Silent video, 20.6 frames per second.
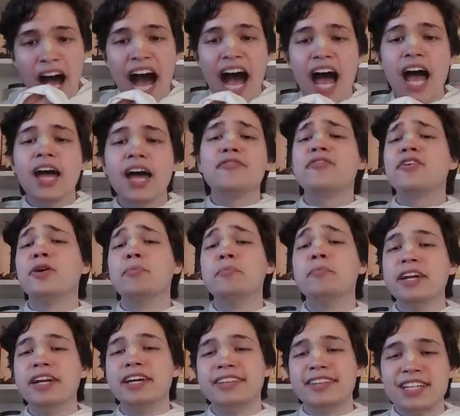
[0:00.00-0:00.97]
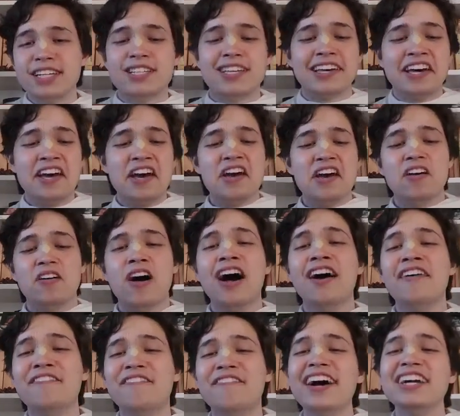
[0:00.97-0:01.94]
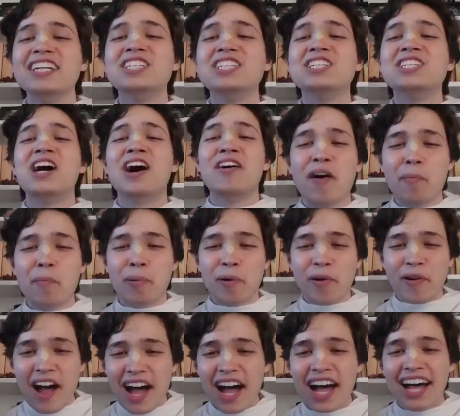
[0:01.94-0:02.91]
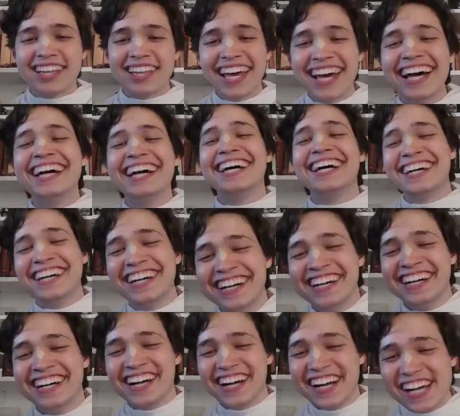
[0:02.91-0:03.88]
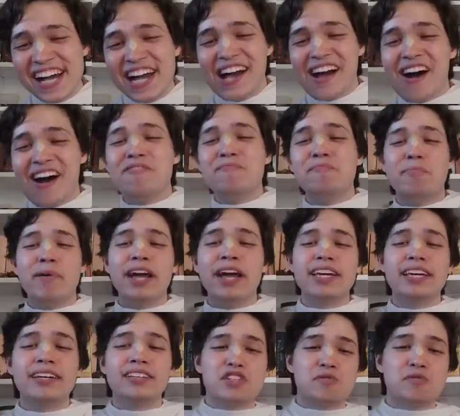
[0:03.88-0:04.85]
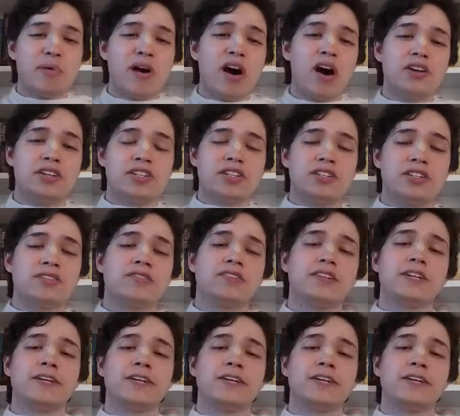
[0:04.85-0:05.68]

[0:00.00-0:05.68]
I have committed this Vaishnav aparad of breaking this pot."